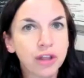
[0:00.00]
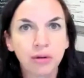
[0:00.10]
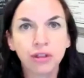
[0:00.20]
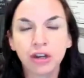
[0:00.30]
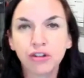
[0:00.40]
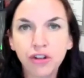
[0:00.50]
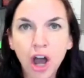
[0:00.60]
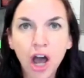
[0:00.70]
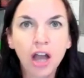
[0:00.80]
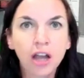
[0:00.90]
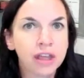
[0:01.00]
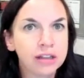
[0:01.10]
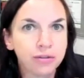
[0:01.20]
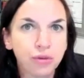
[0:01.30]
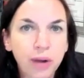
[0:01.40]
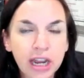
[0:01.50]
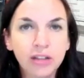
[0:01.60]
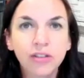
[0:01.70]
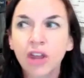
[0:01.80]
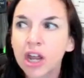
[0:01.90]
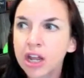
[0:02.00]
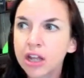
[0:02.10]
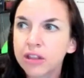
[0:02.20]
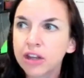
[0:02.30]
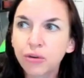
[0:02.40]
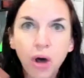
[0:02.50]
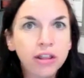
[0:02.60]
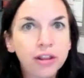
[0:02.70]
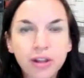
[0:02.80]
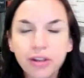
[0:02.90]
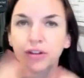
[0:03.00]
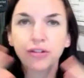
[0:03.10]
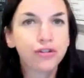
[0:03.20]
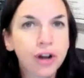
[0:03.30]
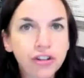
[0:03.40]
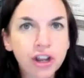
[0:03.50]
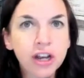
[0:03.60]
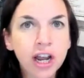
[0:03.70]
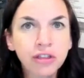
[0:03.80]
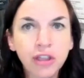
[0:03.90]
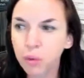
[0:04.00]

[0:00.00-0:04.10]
They jog, they lift weights, they do all the things. They stretch at night, they